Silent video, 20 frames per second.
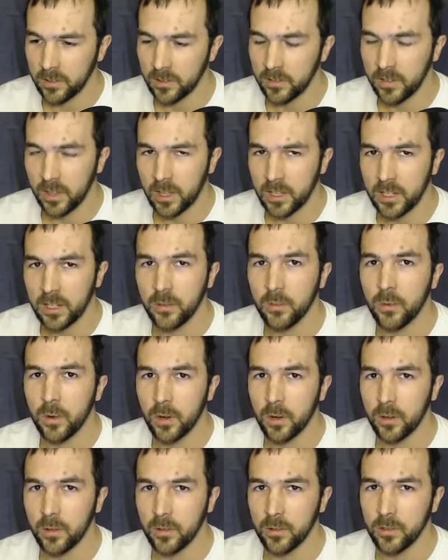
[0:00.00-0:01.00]
and that he
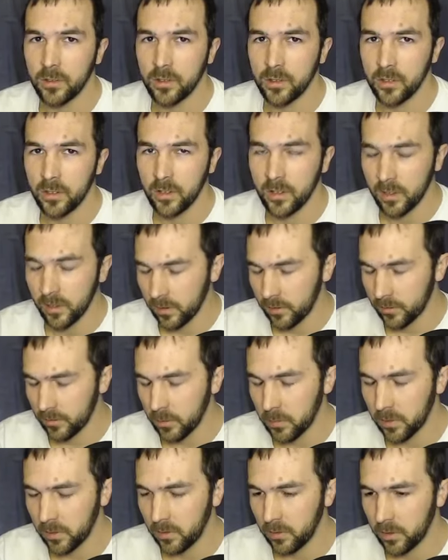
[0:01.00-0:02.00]
rose
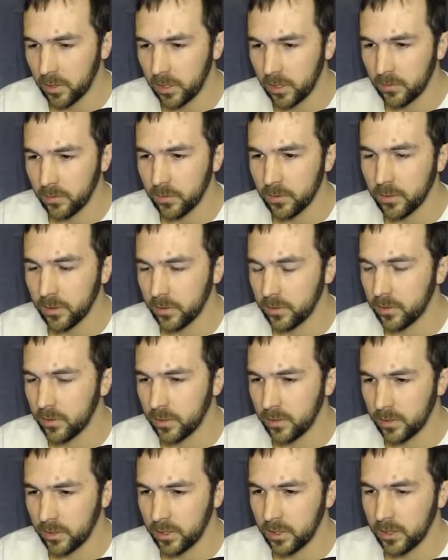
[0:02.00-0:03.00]
from the grave on the
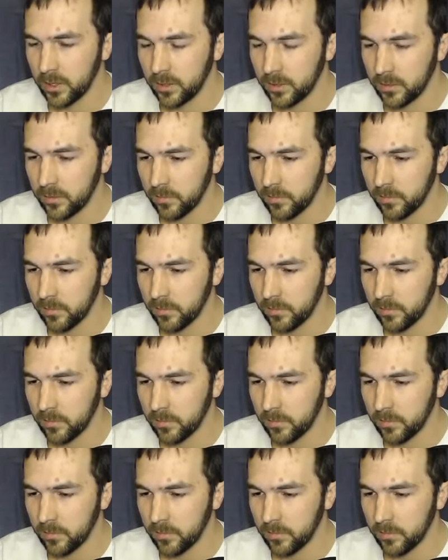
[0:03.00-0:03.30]
third day.